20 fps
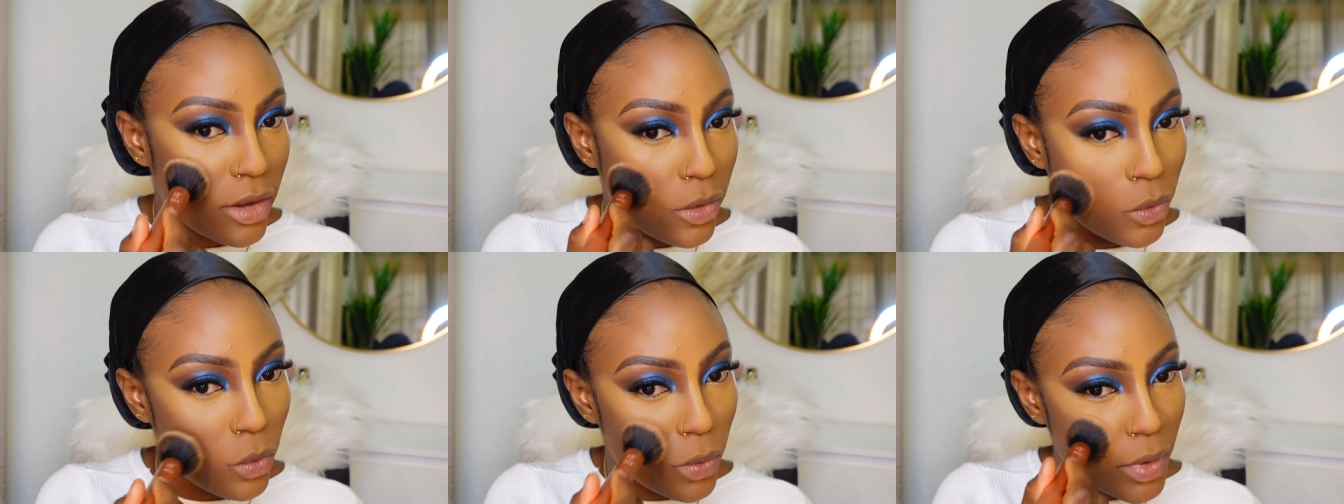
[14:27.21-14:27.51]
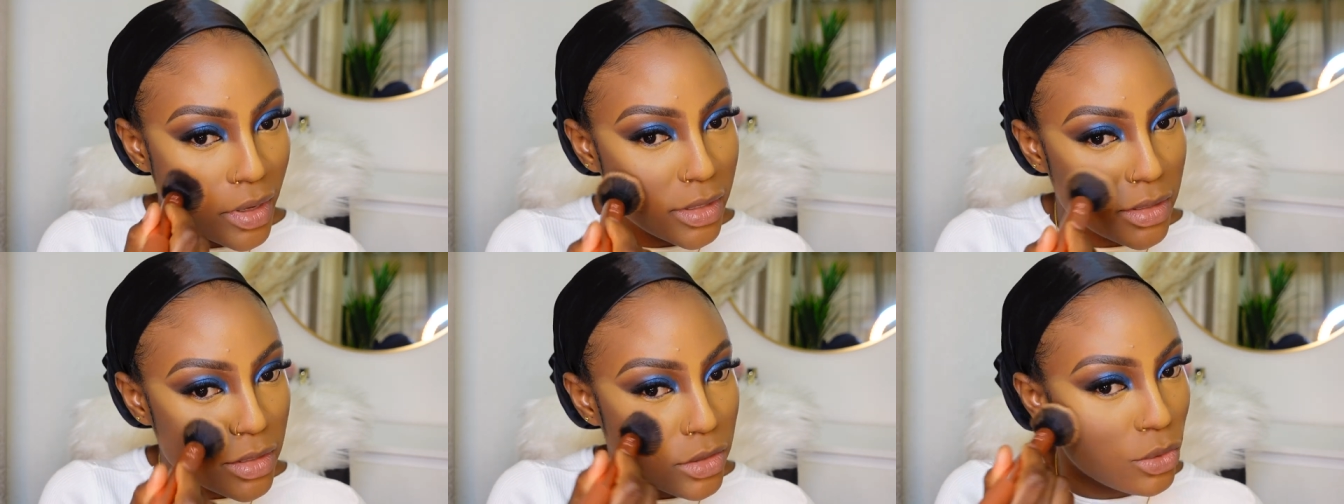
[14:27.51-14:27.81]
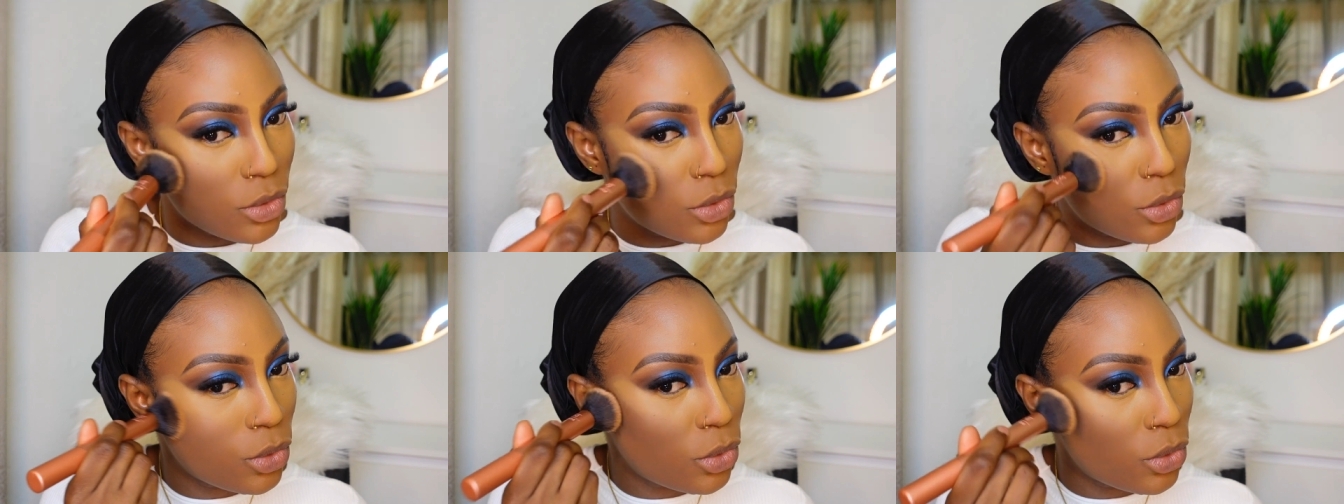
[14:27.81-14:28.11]
you're going
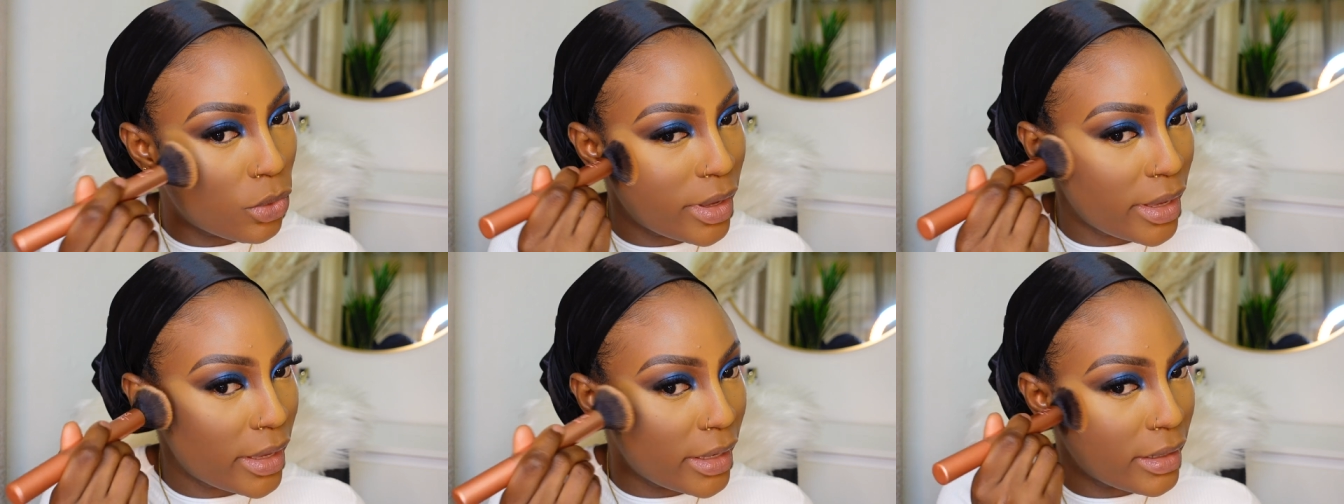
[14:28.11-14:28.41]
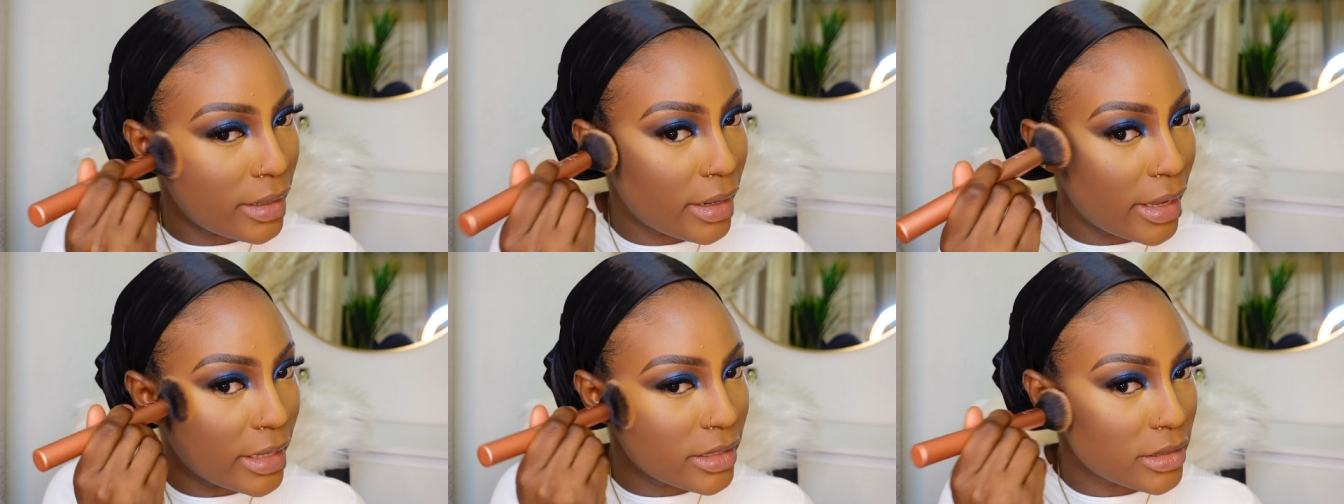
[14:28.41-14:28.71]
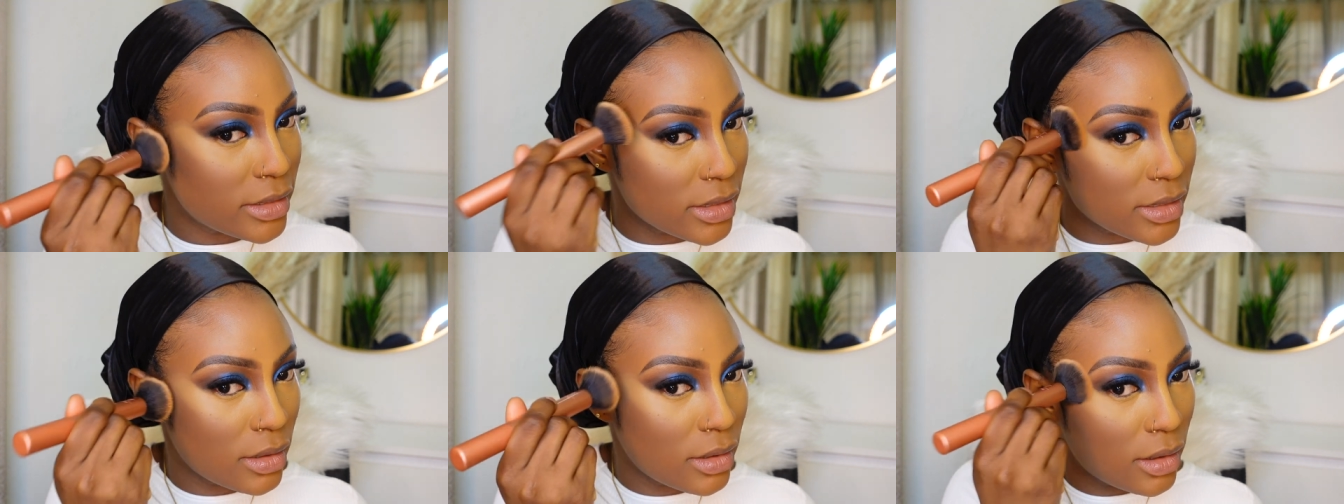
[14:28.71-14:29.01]
to go in
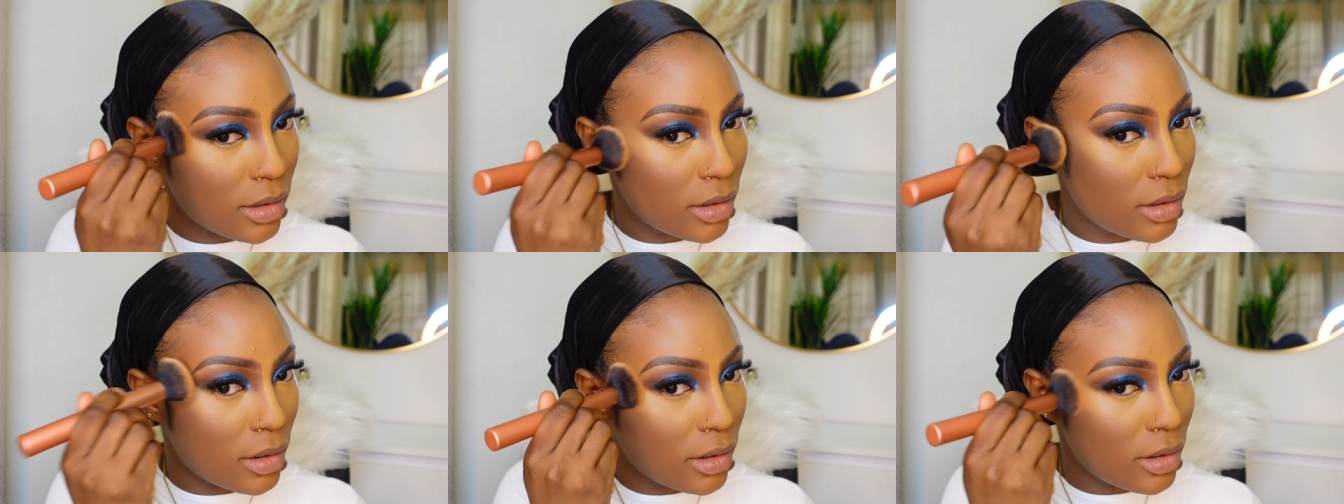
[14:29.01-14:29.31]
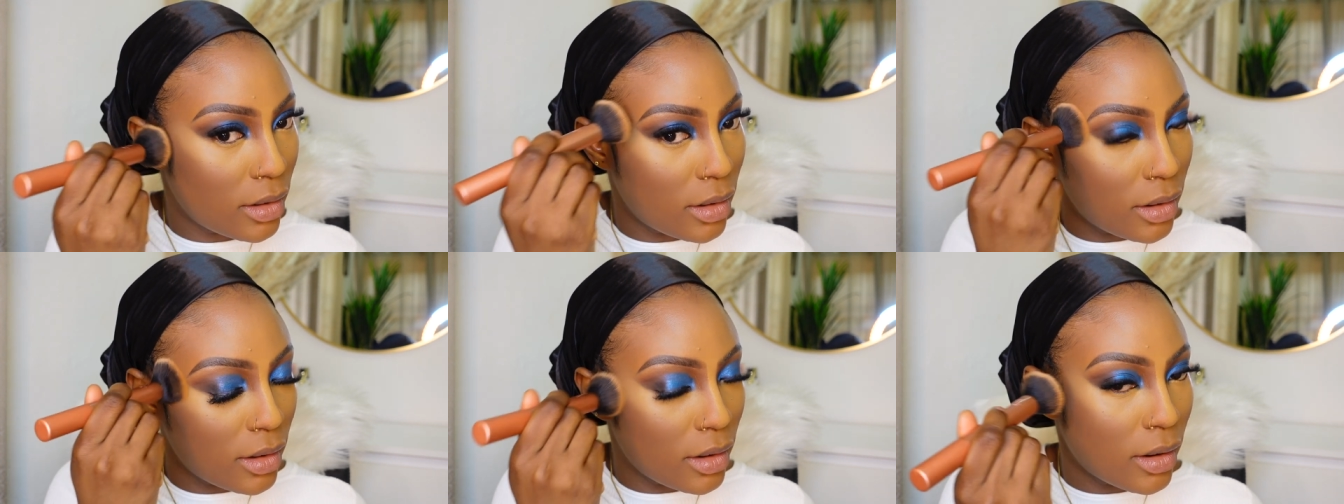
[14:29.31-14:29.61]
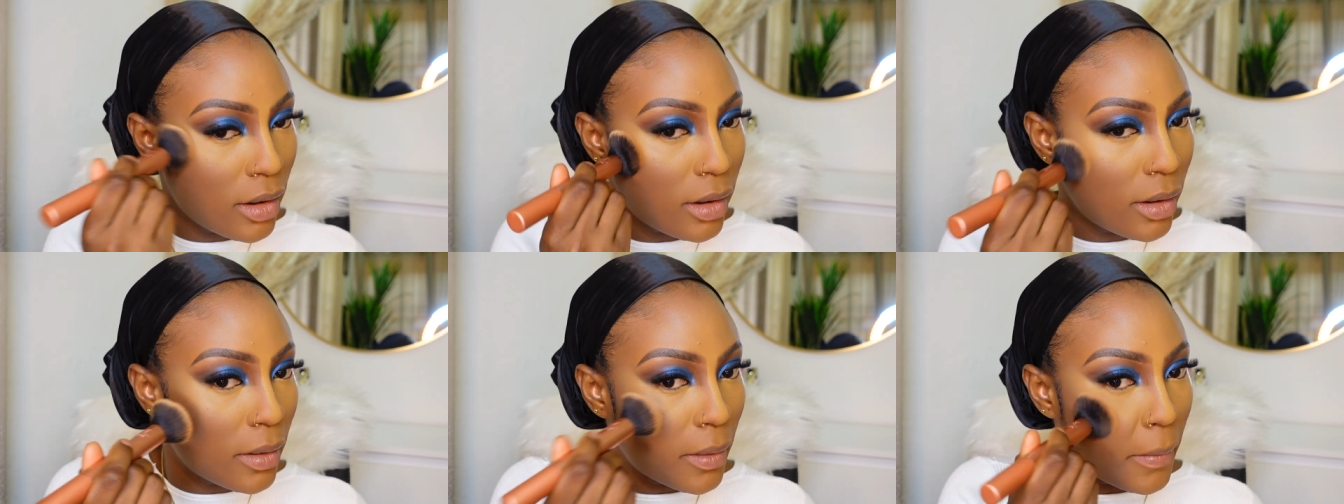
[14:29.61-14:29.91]
and just blend
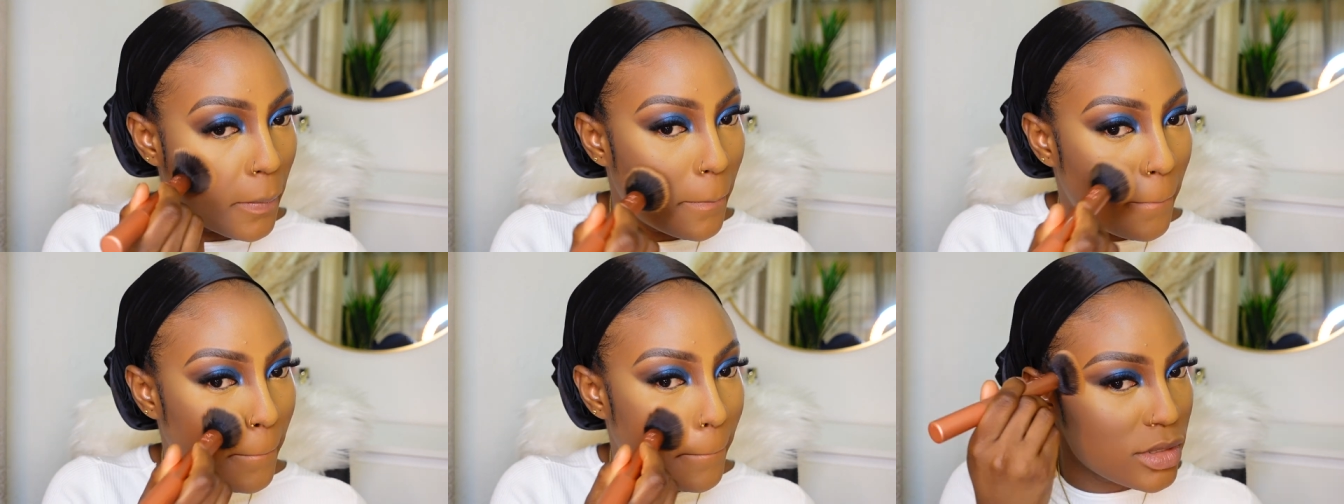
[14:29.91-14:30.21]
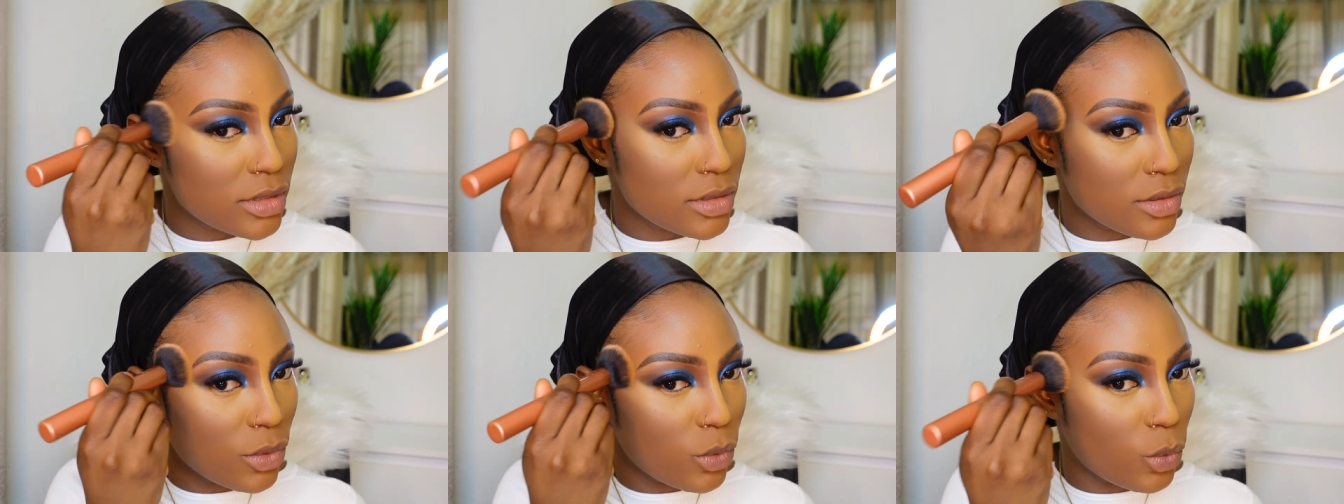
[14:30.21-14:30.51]
it out